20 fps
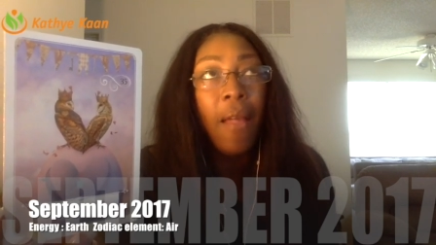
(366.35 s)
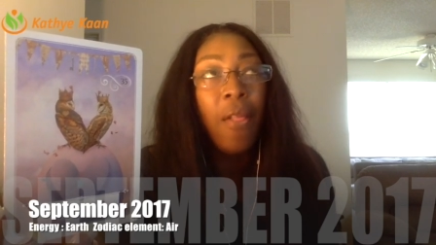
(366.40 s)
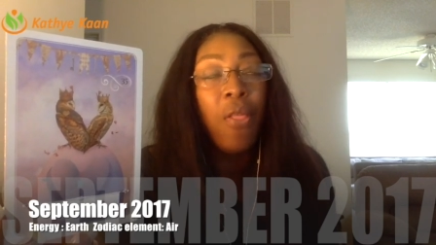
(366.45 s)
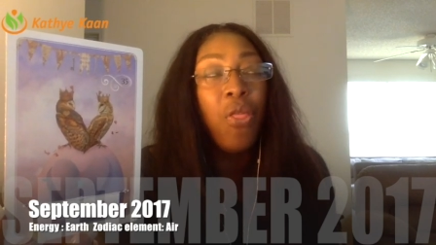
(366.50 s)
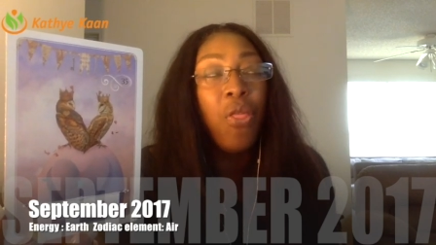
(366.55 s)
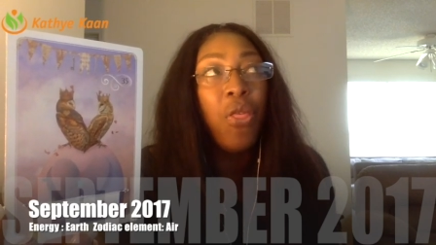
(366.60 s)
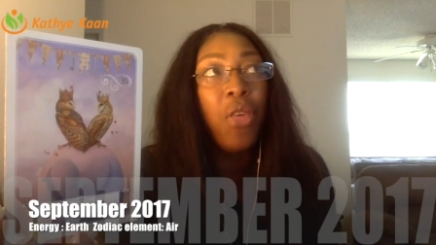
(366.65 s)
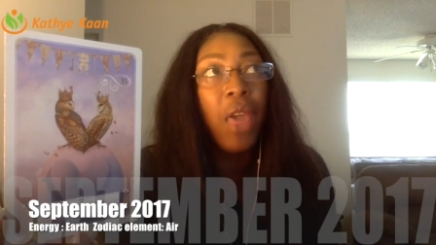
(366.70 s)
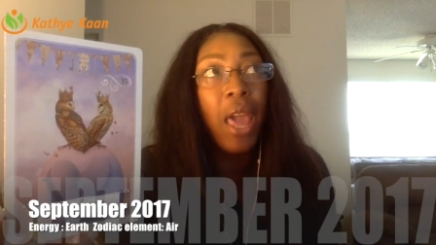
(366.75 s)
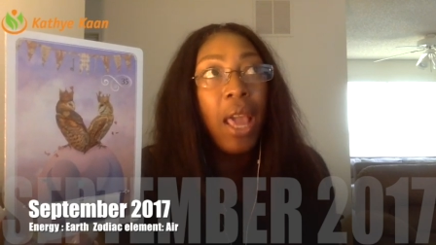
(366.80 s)

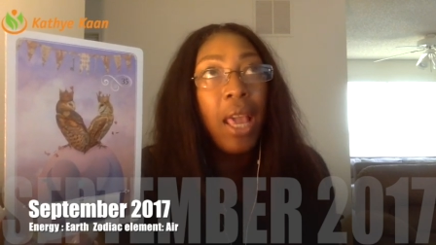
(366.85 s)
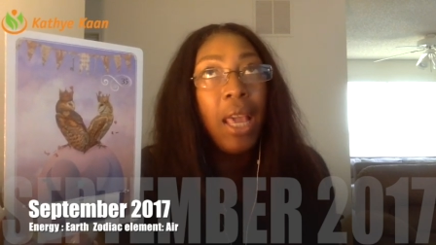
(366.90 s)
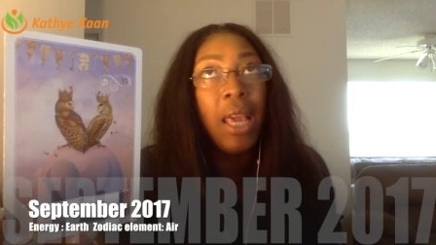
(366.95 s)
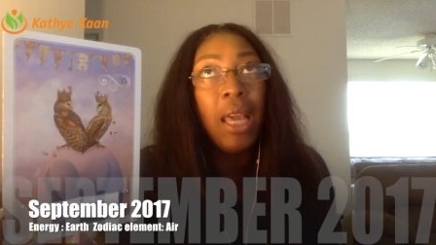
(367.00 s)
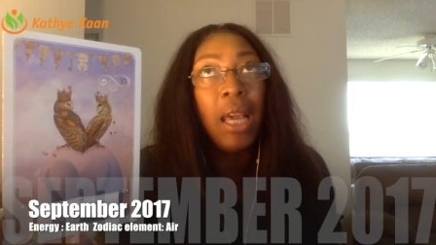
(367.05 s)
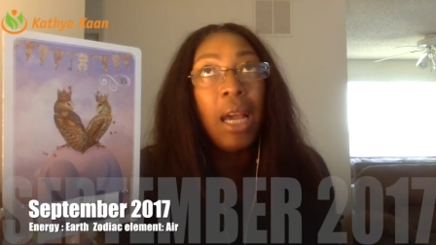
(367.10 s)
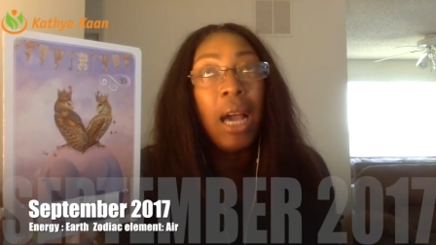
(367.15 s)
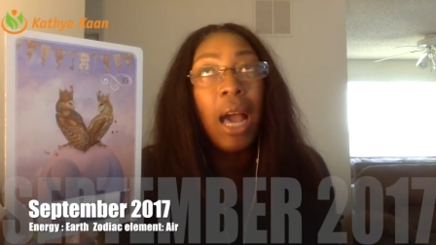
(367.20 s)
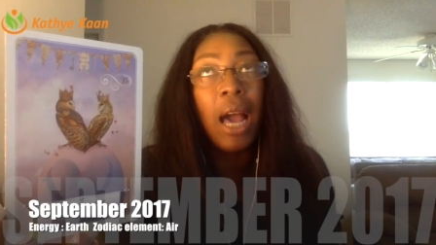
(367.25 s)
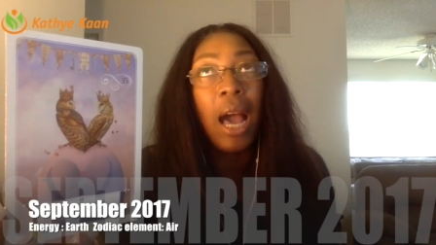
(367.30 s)

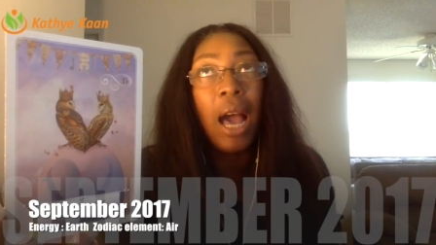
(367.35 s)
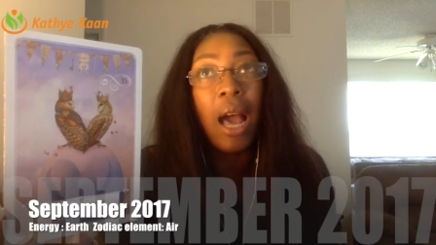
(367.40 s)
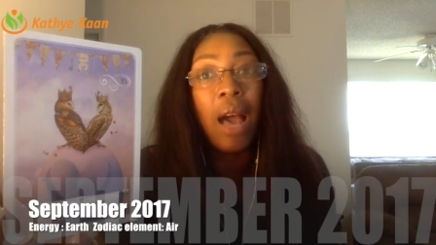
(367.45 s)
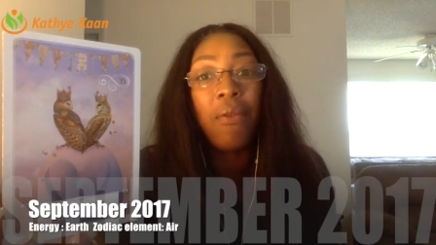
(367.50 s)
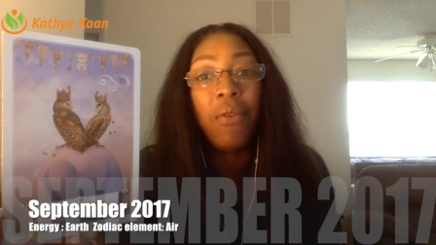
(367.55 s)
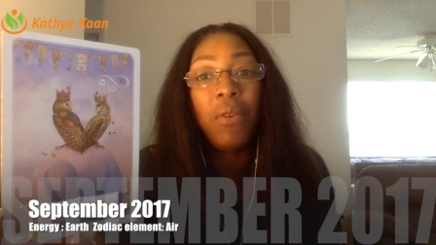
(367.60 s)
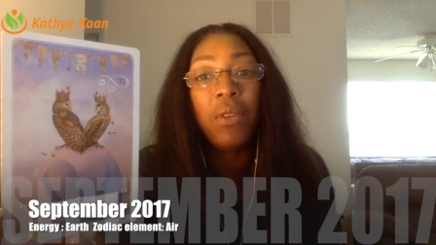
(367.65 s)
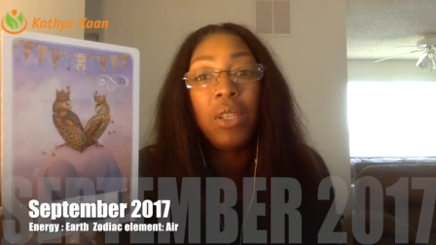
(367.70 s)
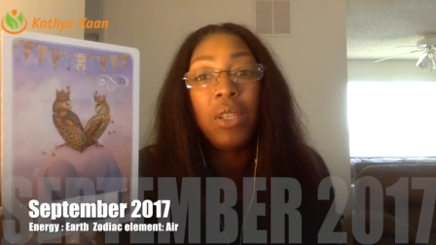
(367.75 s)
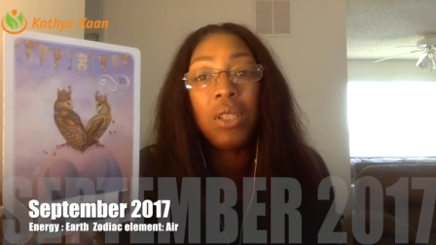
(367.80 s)
they
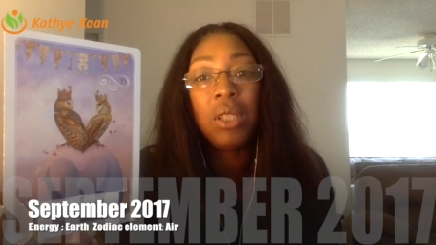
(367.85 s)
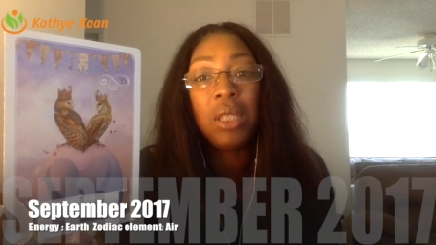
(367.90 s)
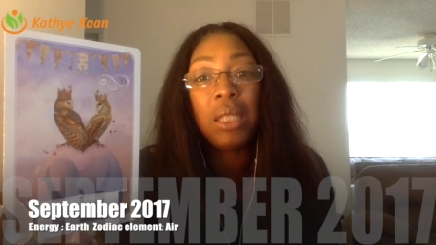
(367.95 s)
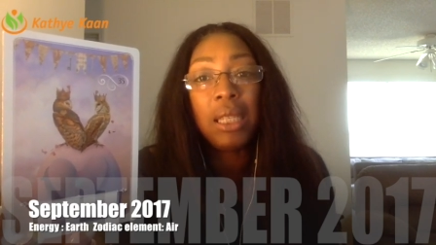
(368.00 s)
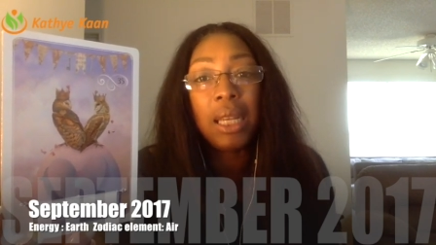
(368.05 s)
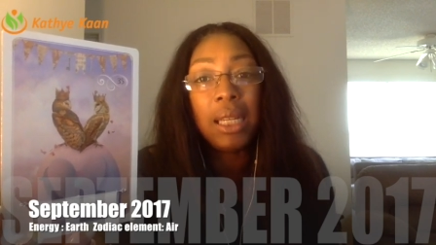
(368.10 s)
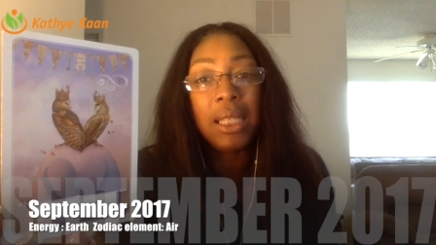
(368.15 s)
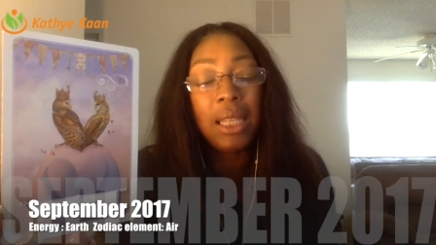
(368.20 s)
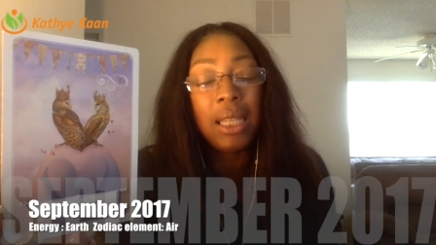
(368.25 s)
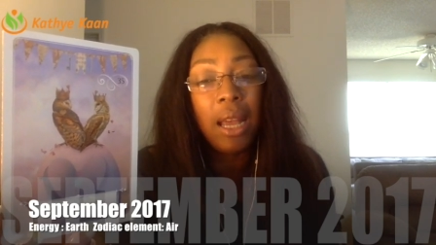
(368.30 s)
have
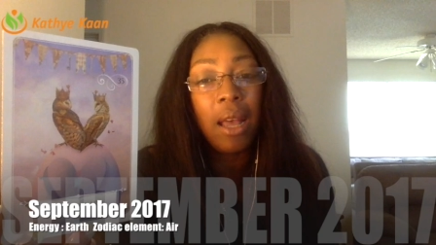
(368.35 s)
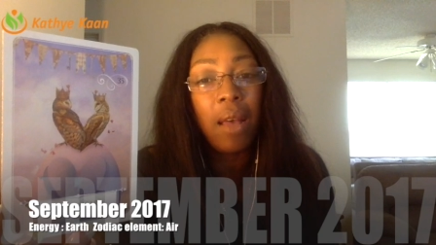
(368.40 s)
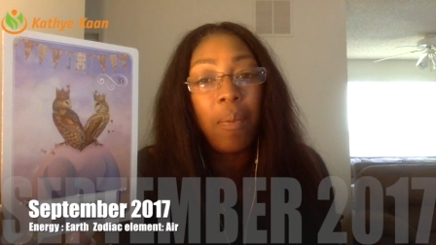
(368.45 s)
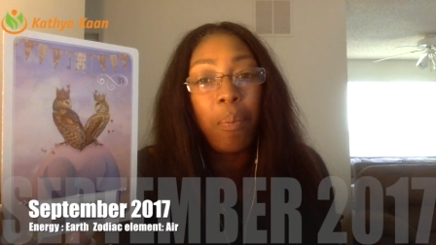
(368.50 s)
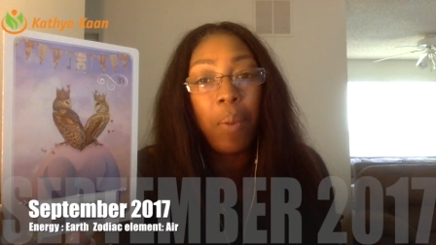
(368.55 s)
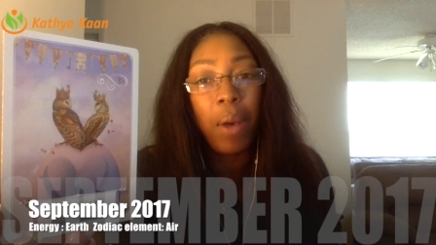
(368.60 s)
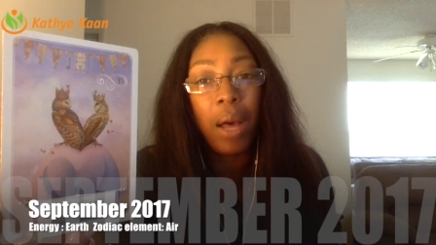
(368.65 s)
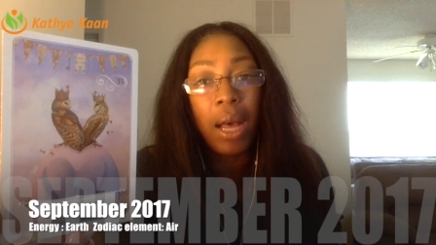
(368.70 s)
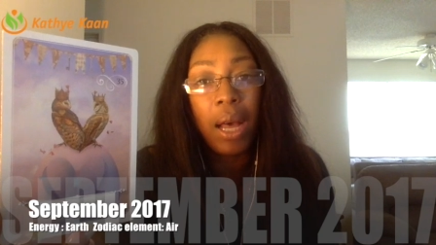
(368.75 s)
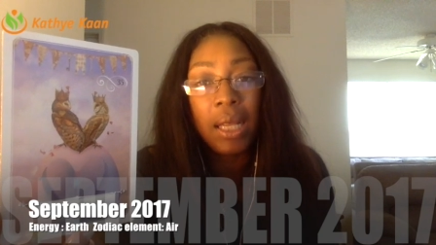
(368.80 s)
such a
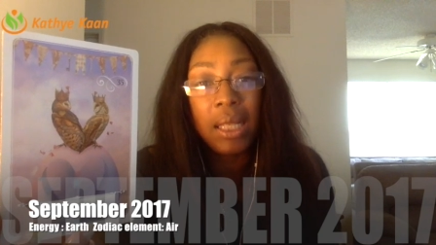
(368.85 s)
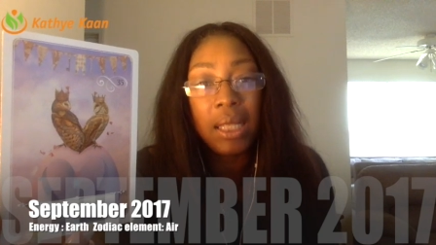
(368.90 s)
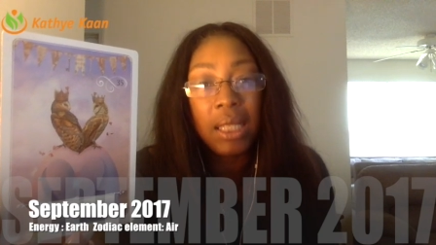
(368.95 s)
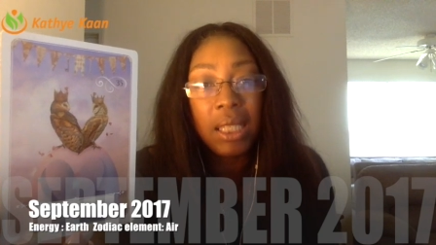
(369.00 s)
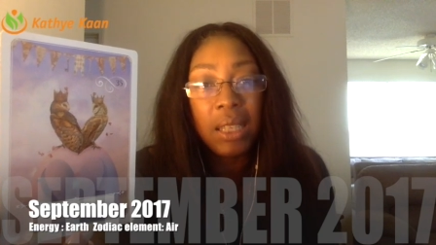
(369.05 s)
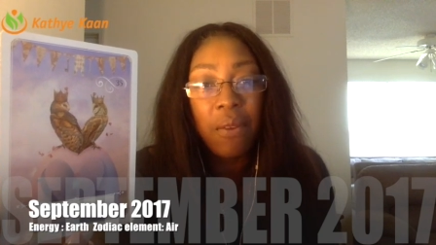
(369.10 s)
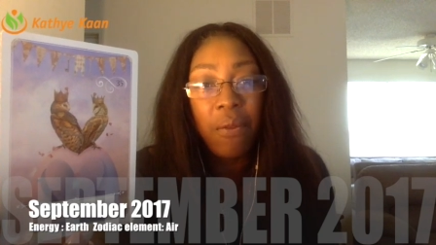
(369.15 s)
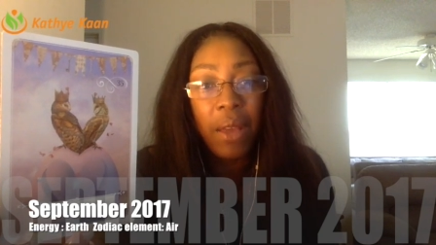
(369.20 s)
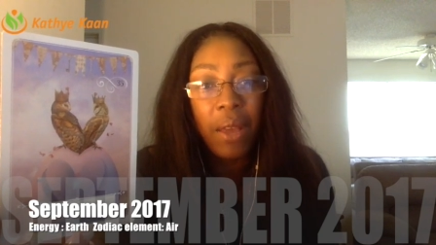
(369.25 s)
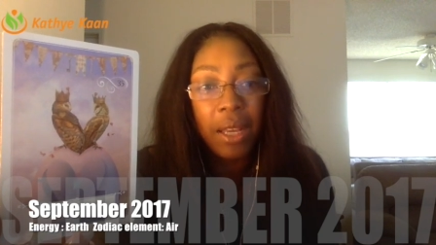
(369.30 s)

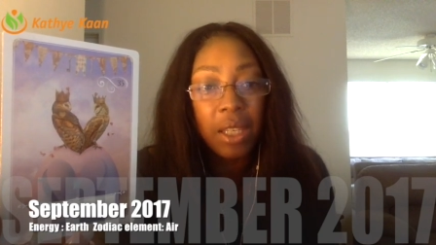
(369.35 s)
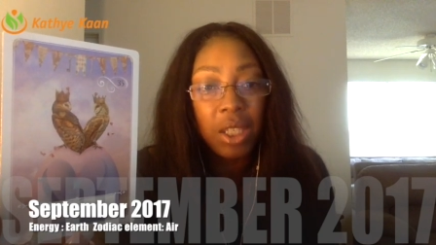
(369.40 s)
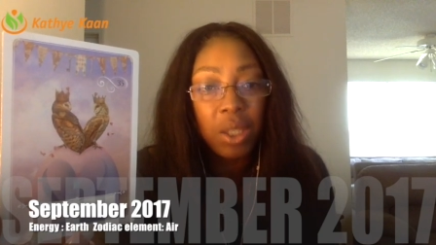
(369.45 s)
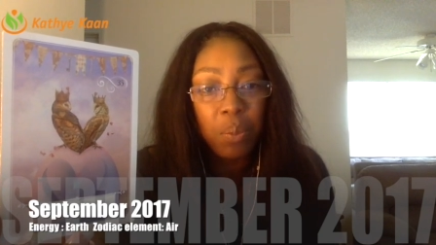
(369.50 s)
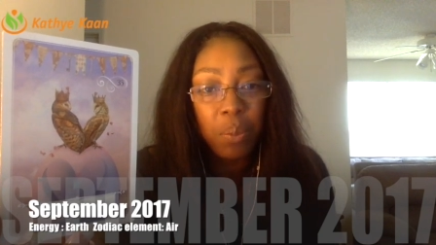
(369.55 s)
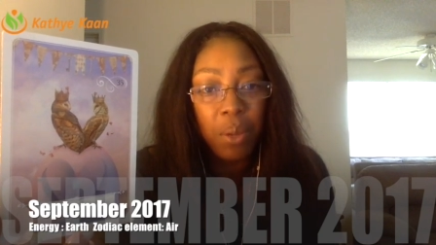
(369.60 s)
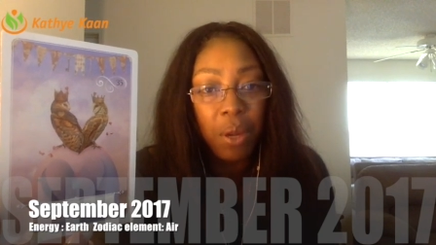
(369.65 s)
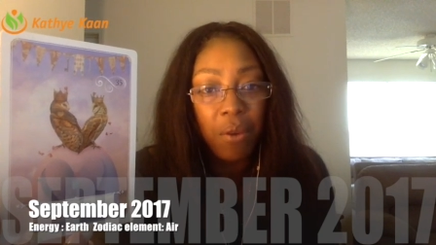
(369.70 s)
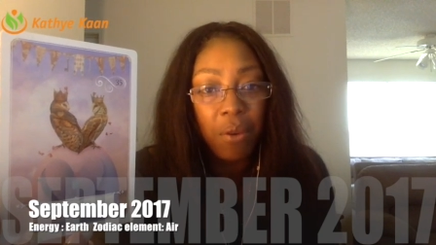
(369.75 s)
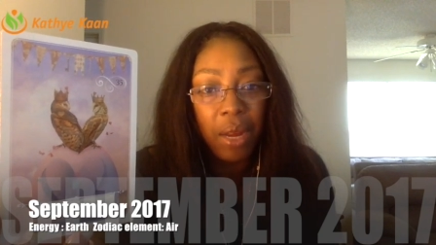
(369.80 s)
positive
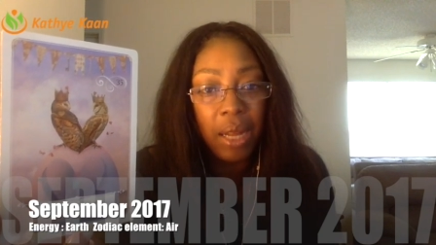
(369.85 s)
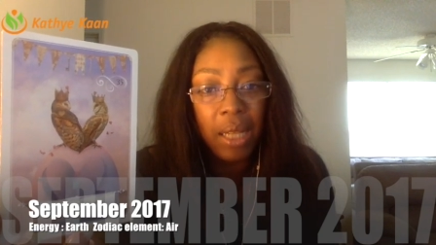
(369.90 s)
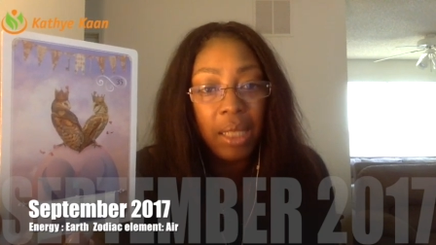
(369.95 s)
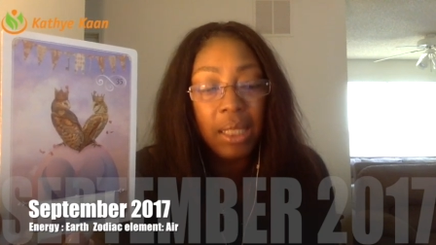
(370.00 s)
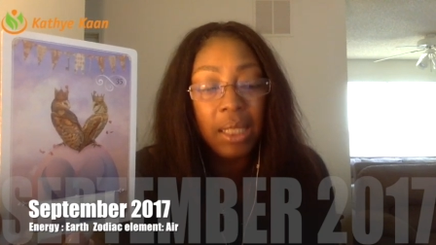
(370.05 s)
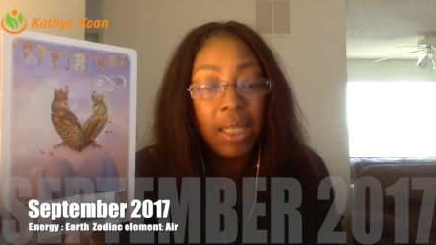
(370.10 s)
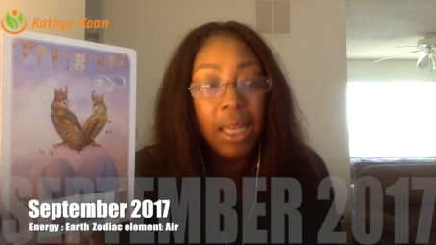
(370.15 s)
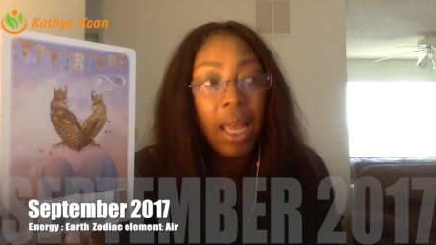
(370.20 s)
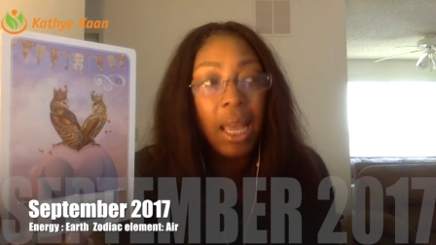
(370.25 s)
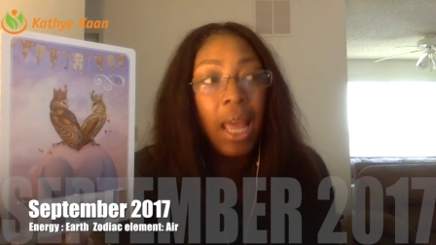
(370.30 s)

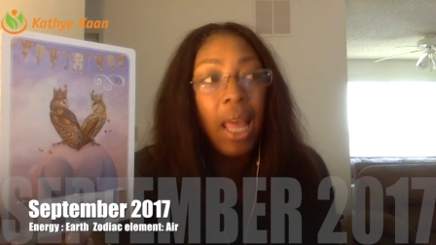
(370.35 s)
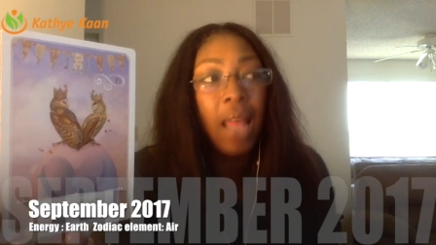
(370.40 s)
experience.